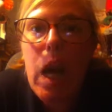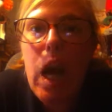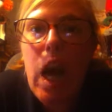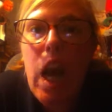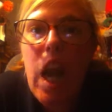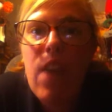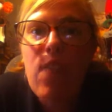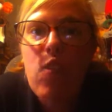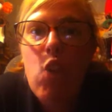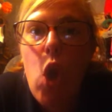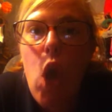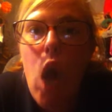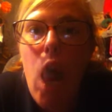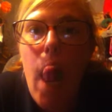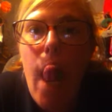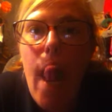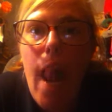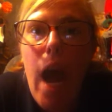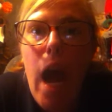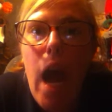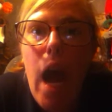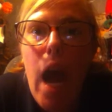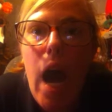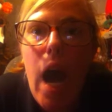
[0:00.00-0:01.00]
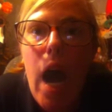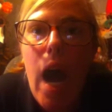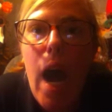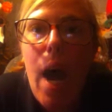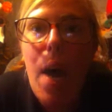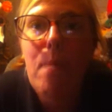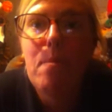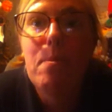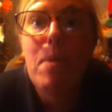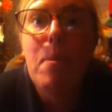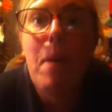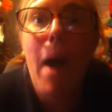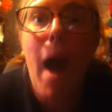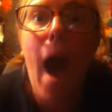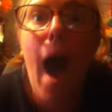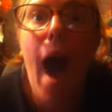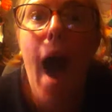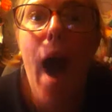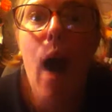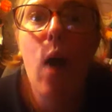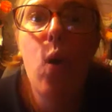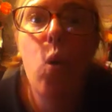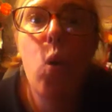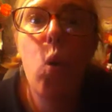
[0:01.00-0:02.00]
I love you all. Bye-bye.